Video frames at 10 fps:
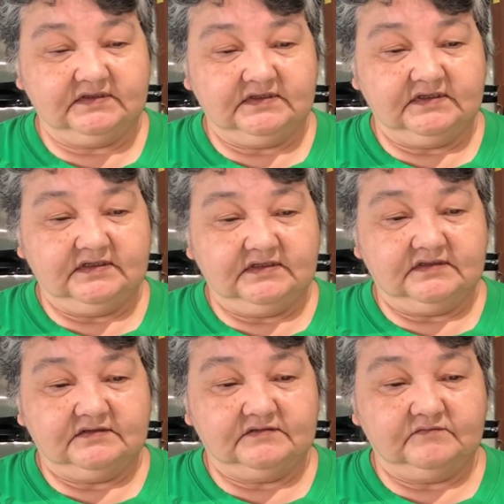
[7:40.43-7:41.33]
Was it a
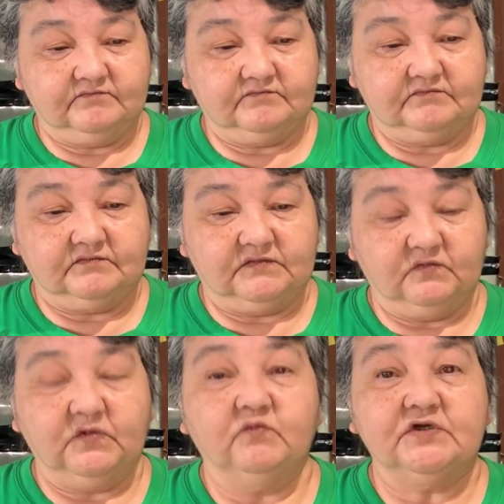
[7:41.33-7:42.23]

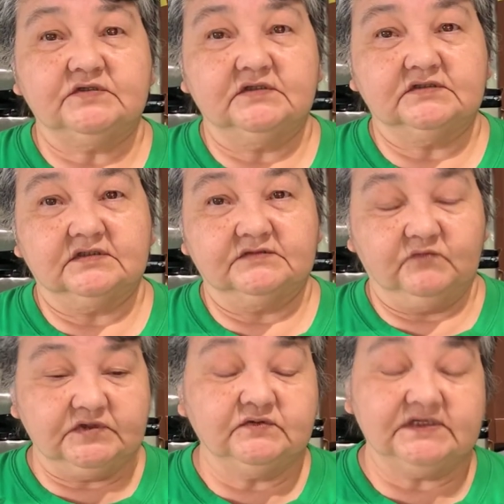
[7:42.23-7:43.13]
wood stove?
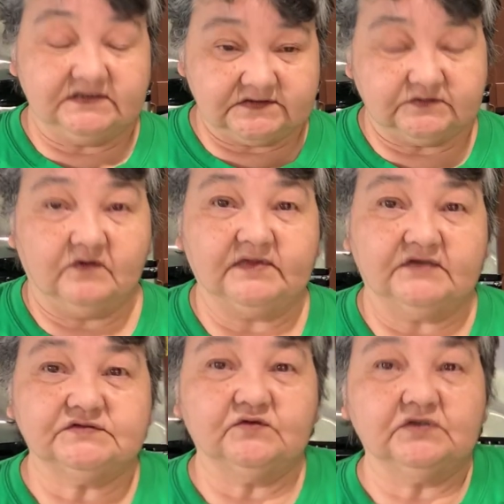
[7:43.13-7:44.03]
Wood heating stove. That was
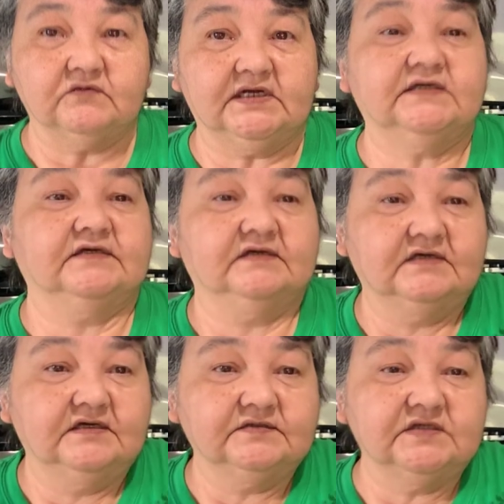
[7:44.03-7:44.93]
the only way.
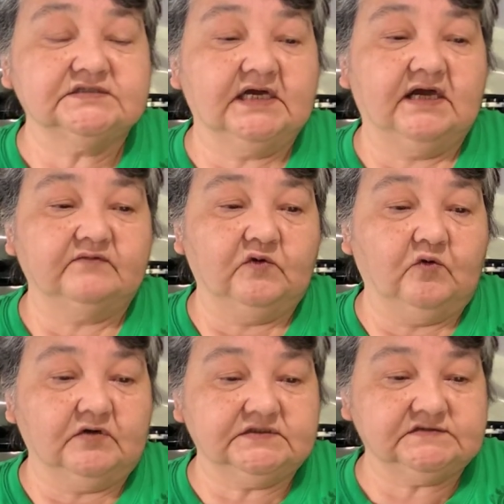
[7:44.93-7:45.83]
Oh. They used to have a
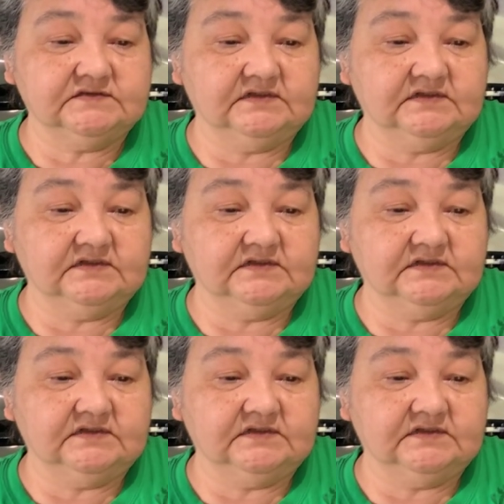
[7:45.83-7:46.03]
horse